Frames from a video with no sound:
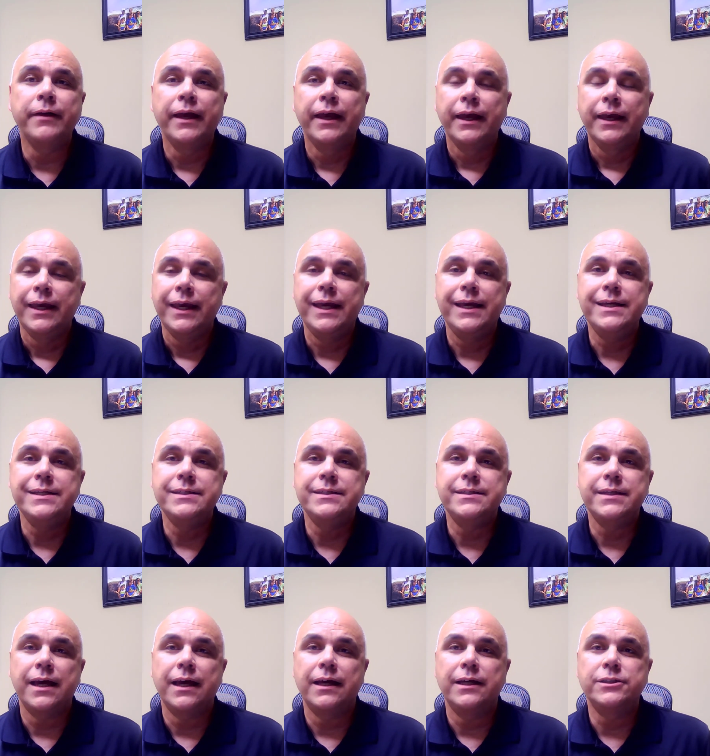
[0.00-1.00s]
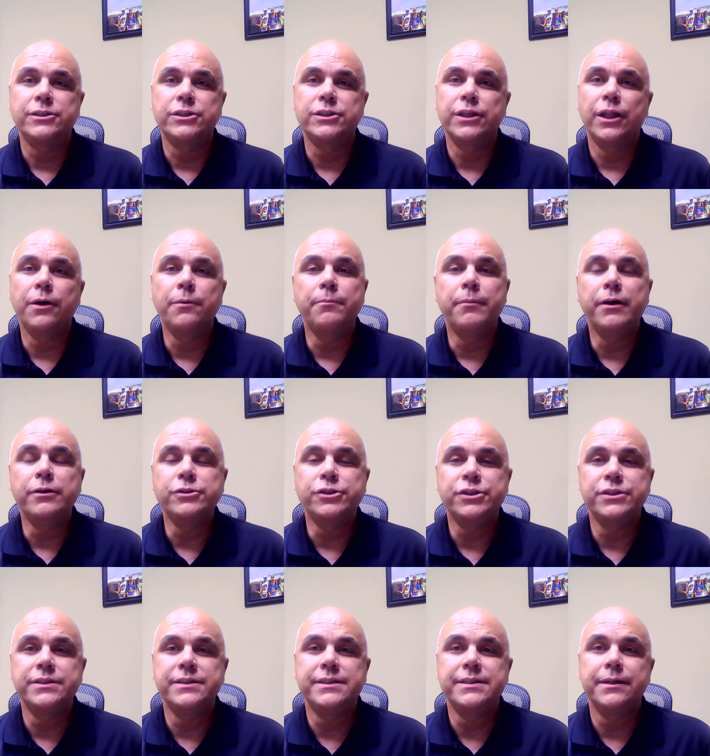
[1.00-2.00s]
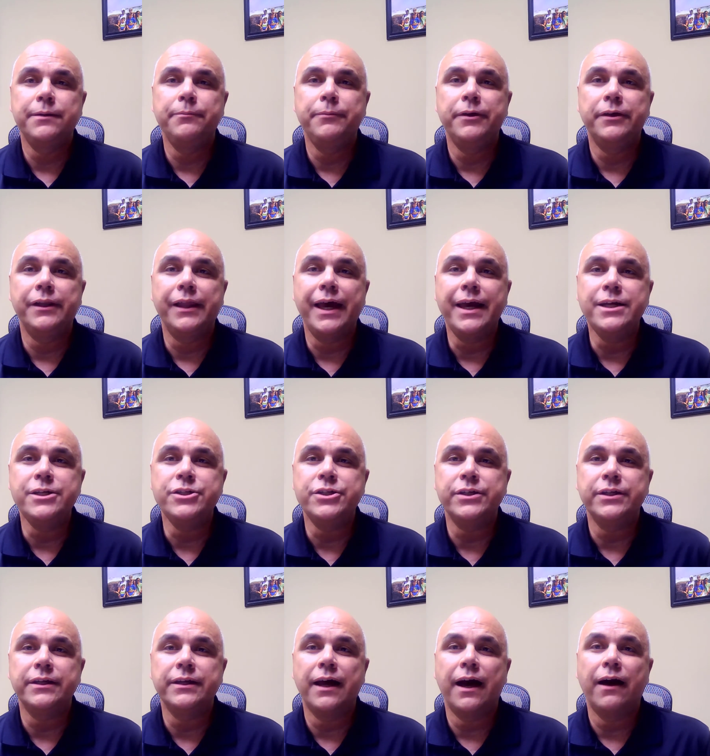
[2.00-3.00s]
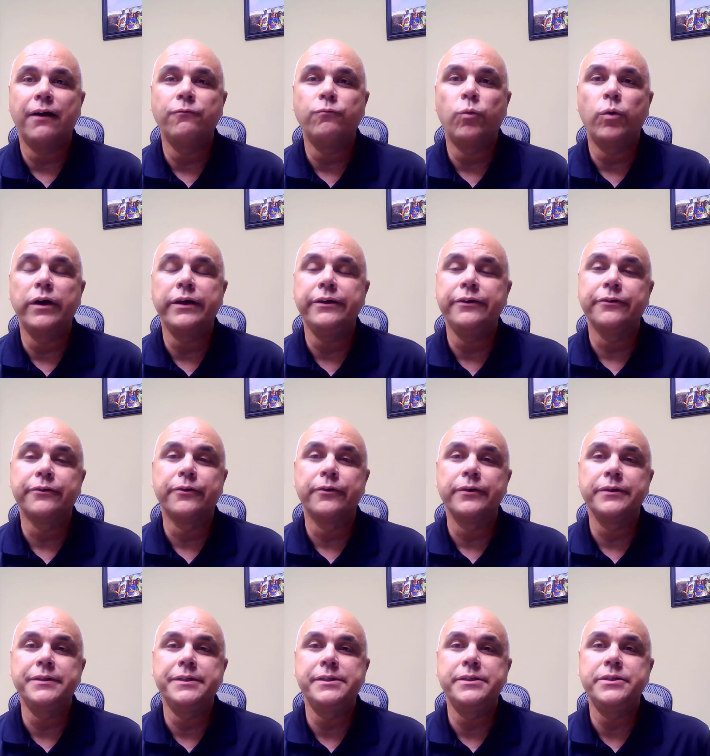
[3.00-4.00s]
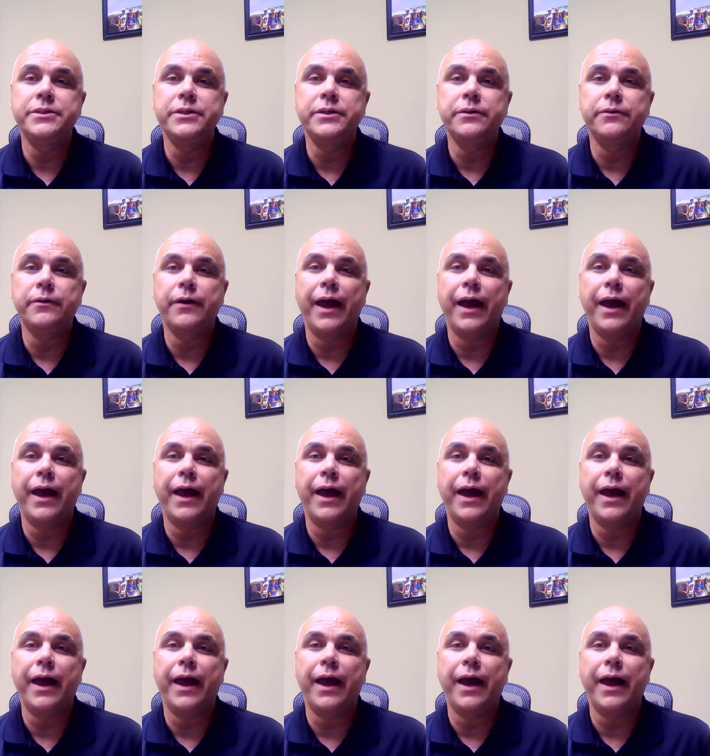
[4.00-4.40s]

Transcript: is a slow motion simulation of what you're going to do,